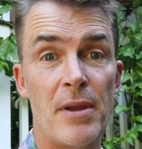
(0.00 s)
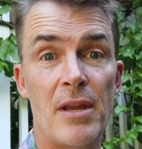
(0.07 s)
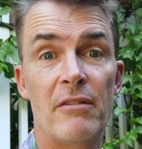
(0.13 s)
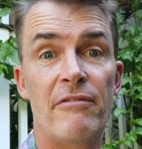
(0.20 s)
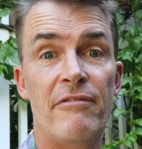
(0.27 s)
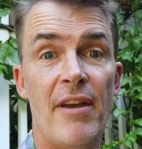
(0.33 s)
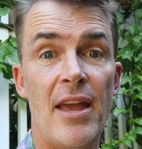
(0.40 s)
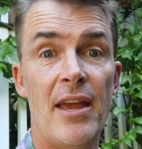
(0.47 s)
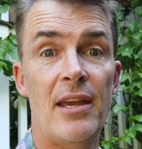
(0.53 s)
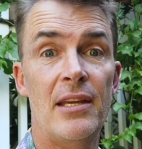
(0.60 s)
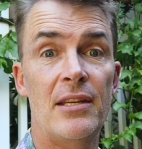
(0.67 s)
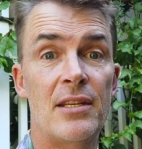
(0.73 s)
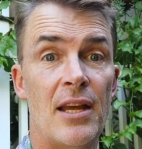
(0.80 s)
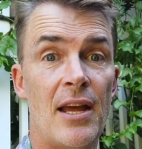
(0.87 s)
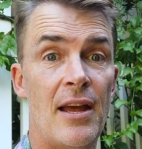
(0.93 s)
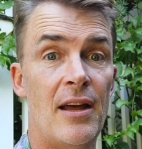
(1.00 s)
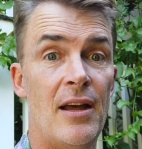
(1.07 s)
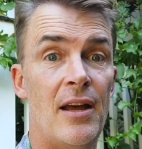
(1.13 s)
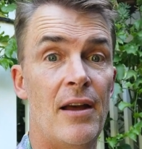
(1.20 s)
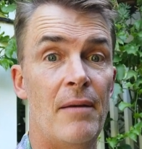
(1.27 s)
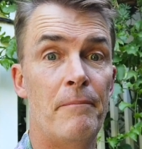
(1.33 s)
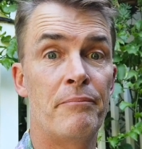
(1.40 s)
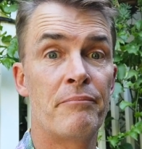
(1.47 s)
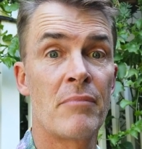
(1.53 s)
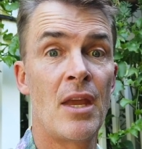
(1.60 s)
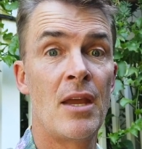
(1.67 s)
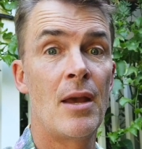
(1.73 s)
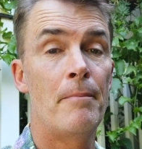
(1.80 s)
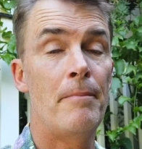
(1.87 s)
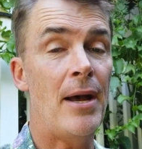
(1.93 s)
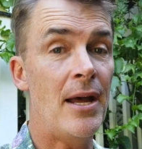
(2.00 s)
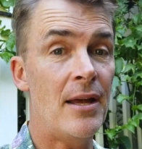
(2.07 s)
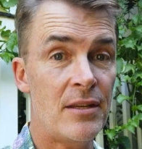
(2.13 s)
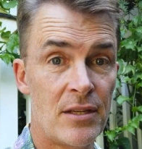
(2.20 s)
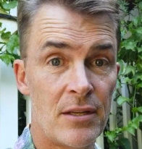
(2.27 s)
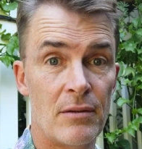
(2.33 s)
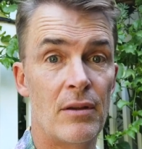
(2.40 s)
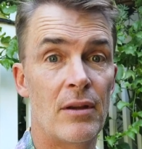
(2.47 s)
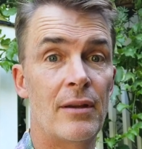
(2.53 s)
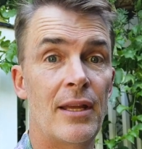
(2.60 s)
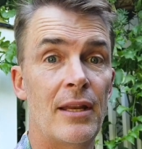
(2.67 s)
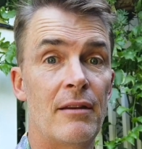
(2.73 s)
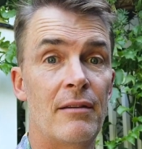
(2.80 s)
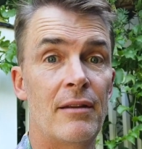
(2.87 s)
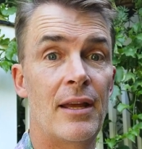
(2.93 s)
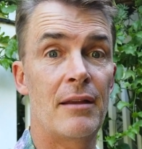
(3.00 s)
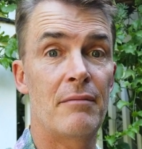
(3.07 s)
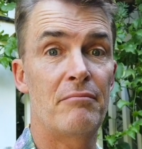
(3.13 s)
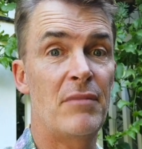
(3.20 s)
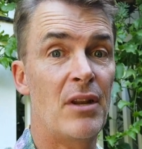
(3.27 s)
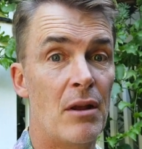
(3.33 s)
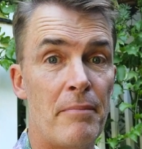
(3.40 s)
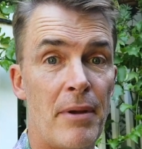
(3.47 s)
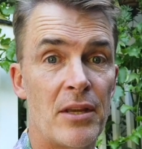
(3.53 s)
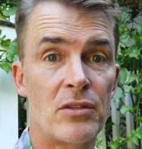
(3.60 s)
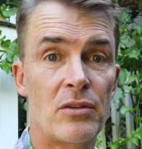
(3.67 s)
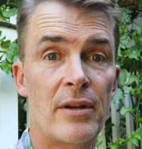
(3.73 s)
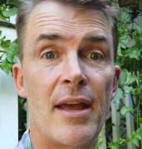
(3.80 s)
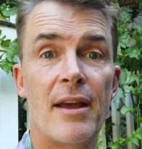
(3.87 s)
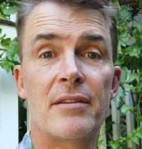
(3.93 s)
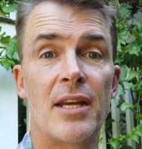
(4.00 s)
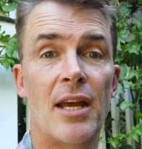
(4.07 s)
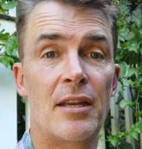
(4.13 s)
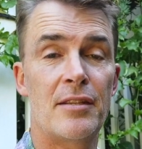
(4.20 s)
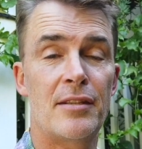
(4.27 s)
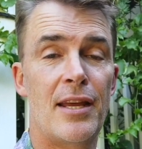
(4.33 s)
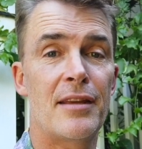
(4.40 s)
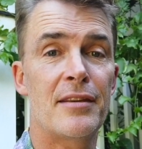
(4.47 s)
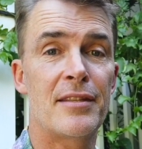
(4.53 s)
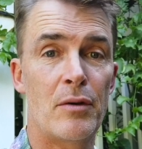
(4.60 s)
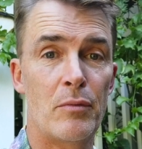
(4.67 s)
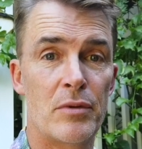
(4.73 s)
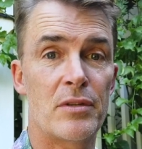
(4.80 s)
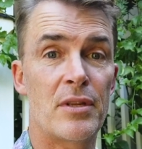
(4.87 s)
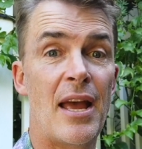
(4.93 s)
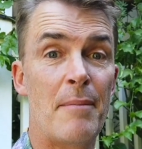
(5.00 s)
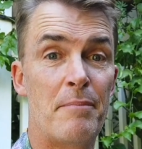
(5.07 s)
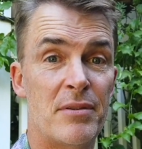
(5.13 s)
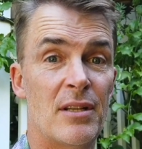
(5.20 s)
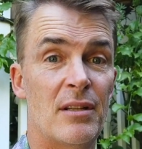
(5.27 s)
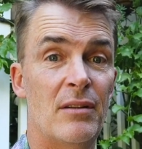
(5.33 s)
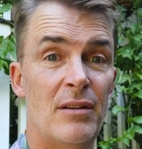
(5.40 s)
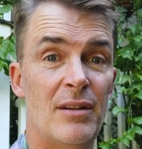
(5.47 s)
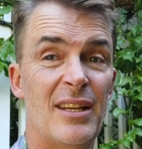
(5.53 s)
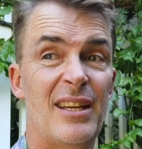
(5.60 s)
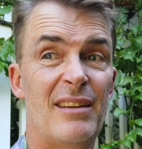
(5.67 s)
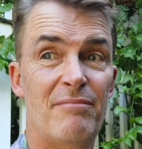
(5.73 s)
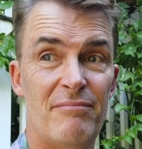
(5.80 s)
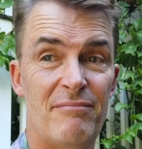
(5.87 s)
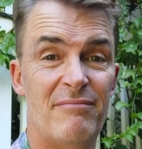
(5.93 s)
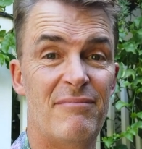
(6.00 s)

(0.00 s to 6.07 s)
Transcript: been fed, but based on our taste test, that was absolutely,